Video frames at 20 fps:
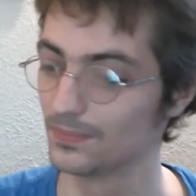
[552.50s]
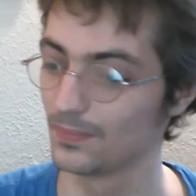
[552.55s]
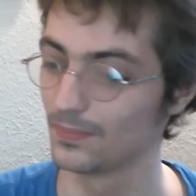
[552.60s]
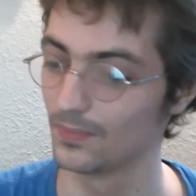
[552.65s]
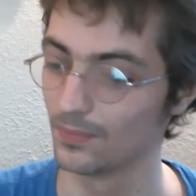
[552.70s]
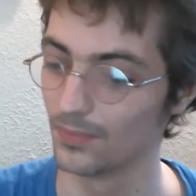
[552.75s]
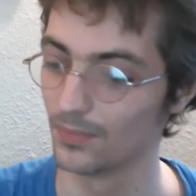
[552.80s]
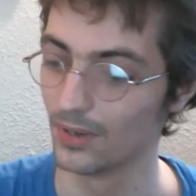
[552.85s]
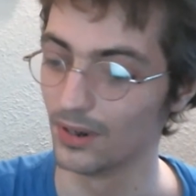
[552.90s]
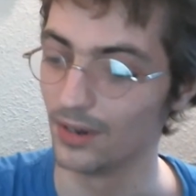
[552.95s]

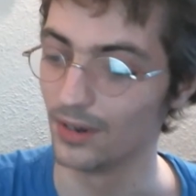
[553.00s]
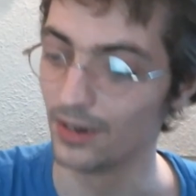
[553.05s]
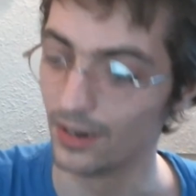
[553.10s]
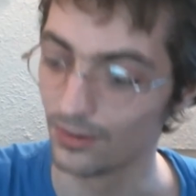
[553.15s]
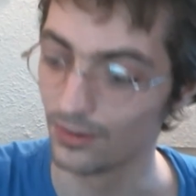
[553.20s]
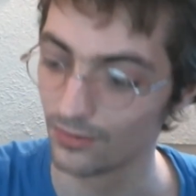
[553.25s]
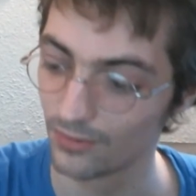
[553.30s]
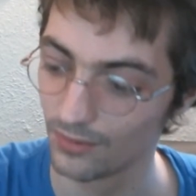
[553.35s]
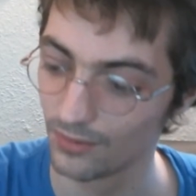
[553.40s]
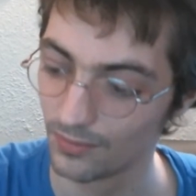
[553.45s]
But
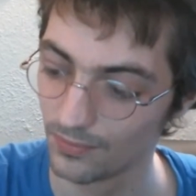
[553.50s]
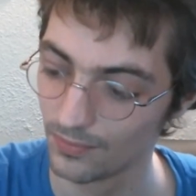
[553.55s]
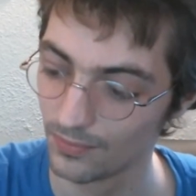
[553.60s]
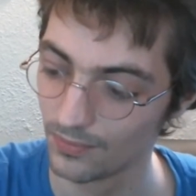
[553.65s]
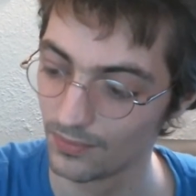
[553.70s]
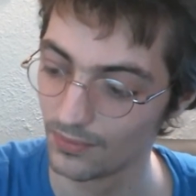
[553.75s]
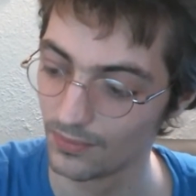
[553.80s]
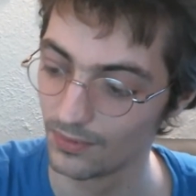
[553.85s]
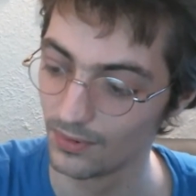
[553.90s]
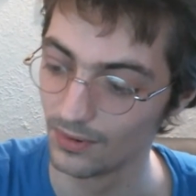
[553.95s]
yes,
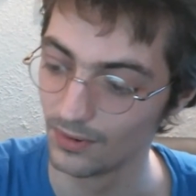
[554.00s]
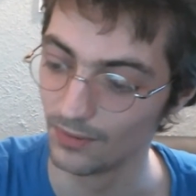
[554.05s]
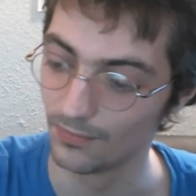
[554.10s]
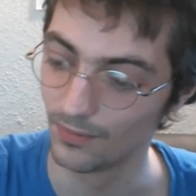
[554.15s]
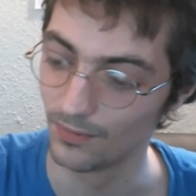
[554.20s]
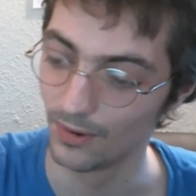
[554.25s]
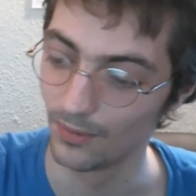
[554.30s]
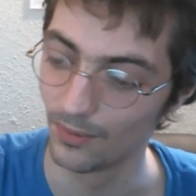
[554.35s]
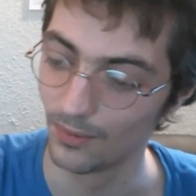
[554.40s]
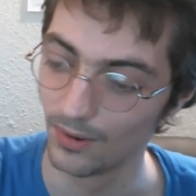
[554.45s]
if I
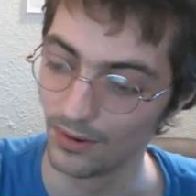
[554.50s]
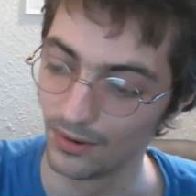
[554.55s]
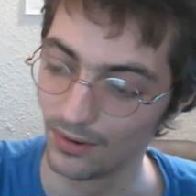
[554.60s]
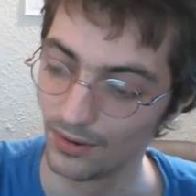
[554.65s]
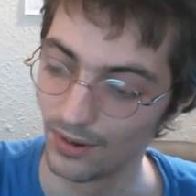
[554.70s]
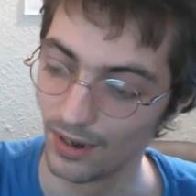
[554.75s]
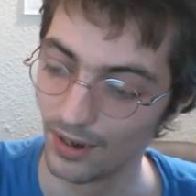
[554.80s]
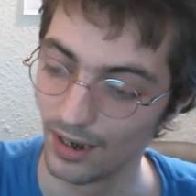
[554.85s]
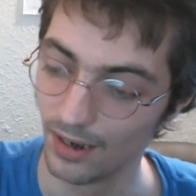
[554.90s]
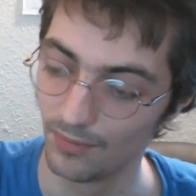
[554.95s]
wanted to
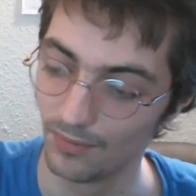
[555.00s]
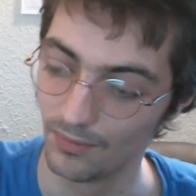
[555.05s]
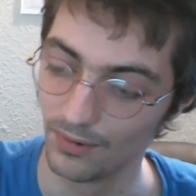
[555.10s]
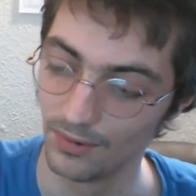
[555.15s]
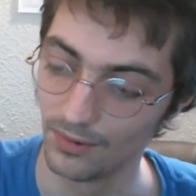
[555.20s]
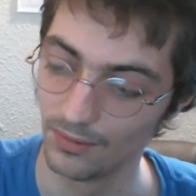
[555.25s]
have it